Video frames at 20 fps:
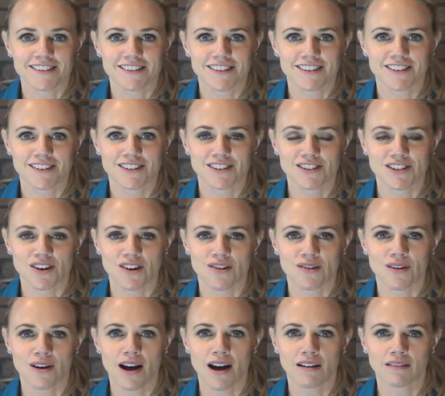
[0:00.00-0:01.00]

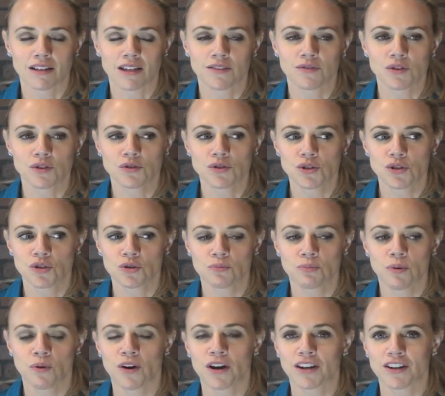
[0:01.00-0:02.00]
So I'll give you
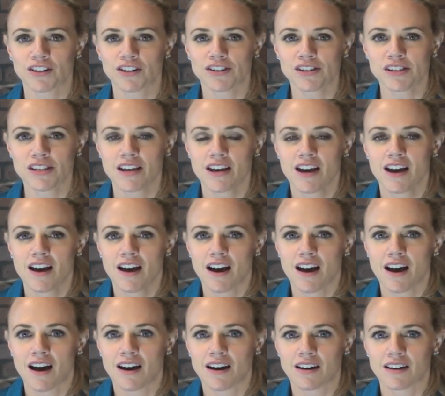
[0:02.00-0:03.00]
2 pointers
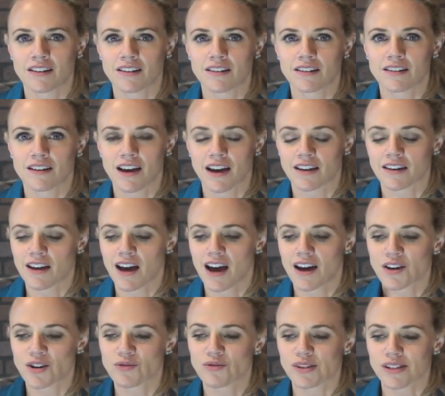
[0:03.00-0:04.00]
on
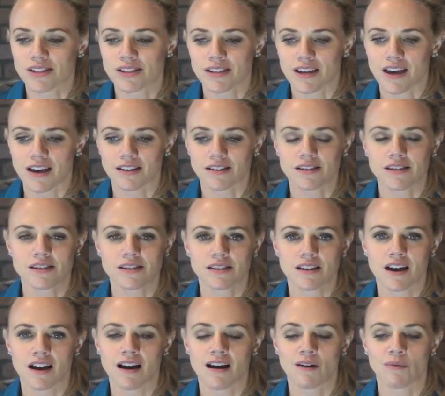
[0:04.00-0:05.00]
how to assess